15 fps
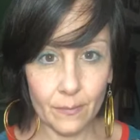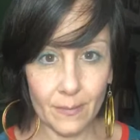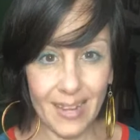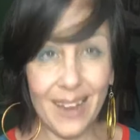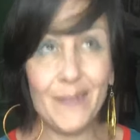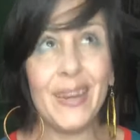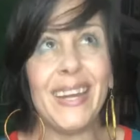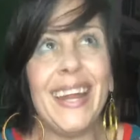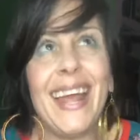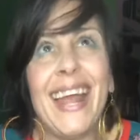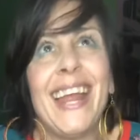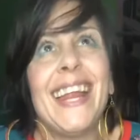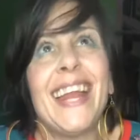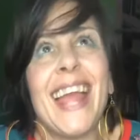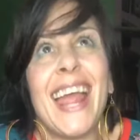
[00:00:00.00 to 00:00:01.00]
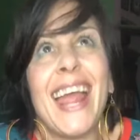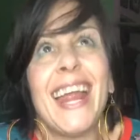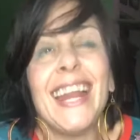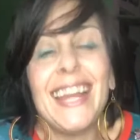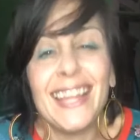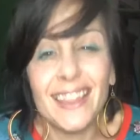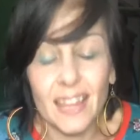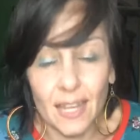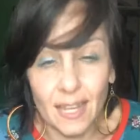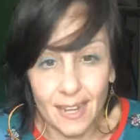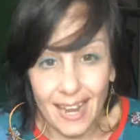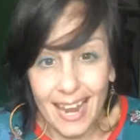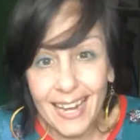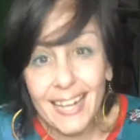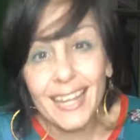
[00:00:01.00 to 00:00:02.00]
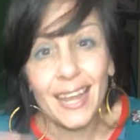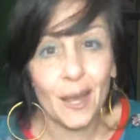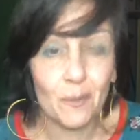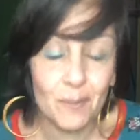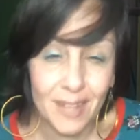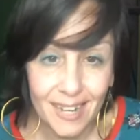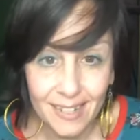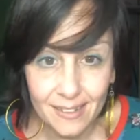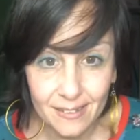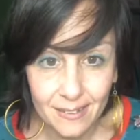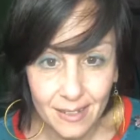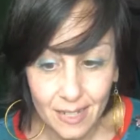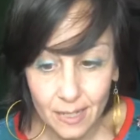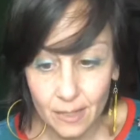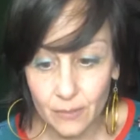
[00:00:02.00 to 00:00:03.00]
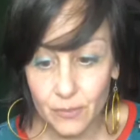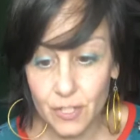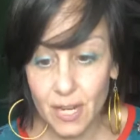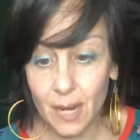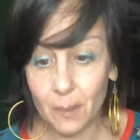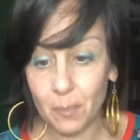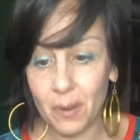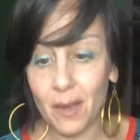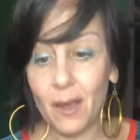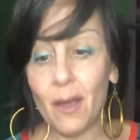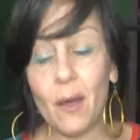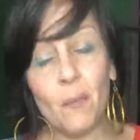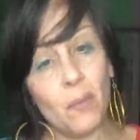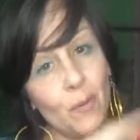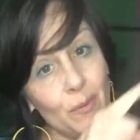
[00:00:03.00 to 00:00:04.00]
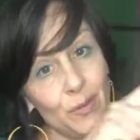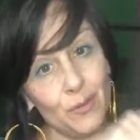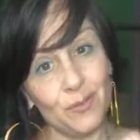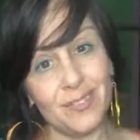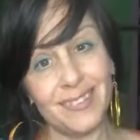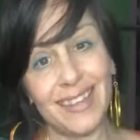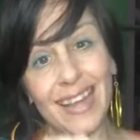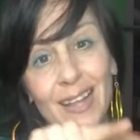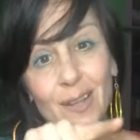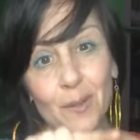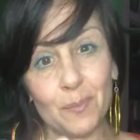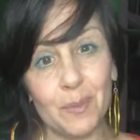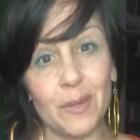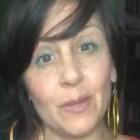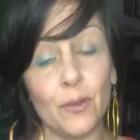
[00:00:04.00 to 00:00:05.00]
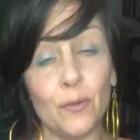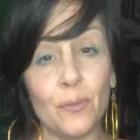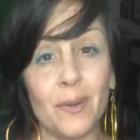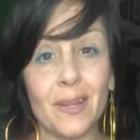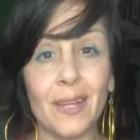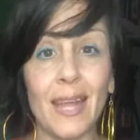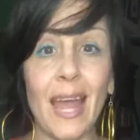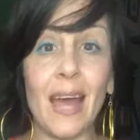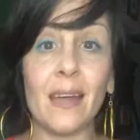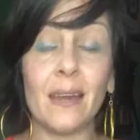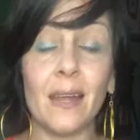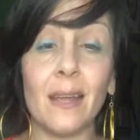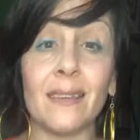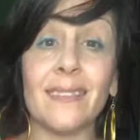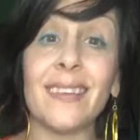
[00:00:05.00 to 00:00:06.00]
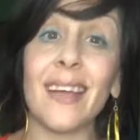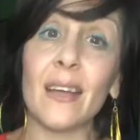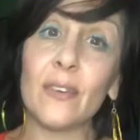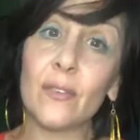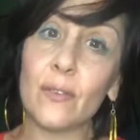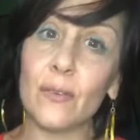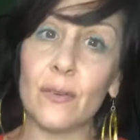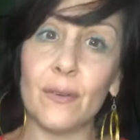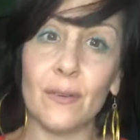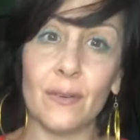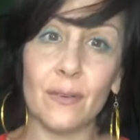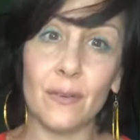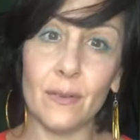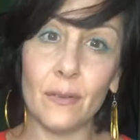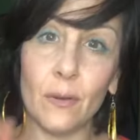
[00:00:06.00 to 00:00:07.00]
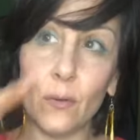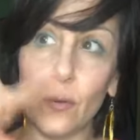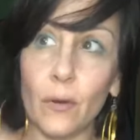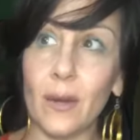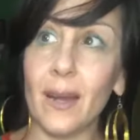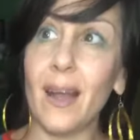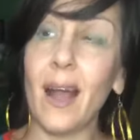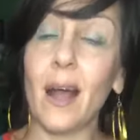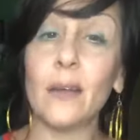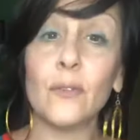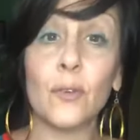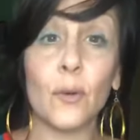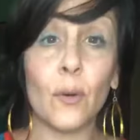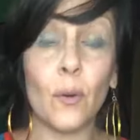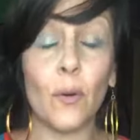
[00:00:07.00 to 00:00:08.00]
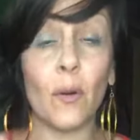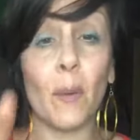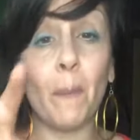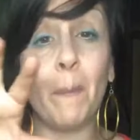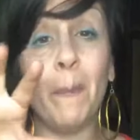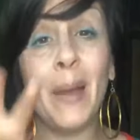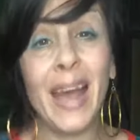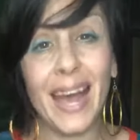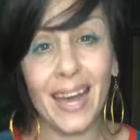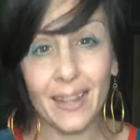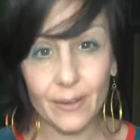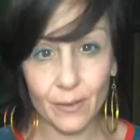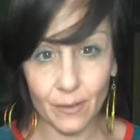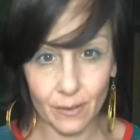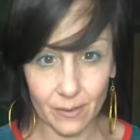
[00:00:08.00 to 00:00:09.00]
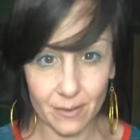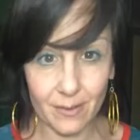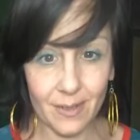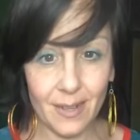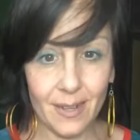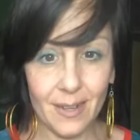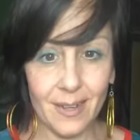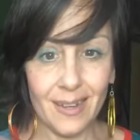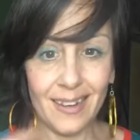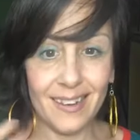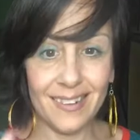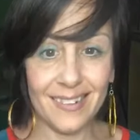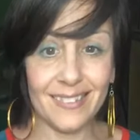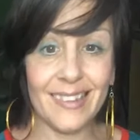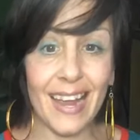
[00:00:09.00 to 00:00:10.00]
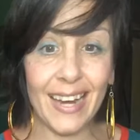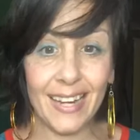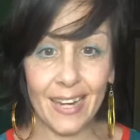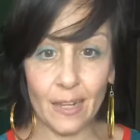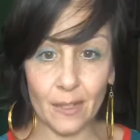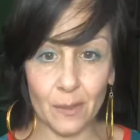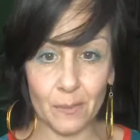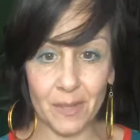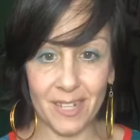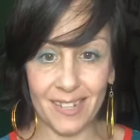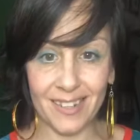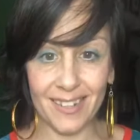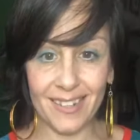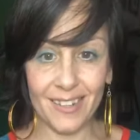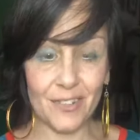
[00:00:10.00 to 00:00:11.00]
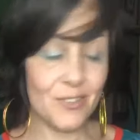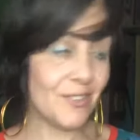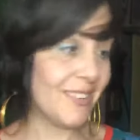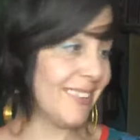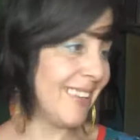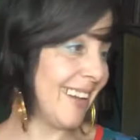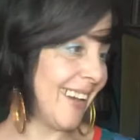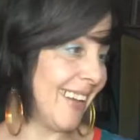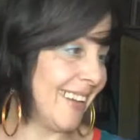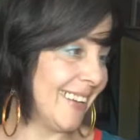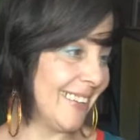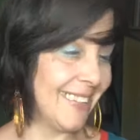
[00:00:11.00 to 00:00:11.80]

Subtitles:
I mean, anything, any hemline is a negative shape, but when you scallop it, you're really adding a texture or a contour or a pattern, a design element to that.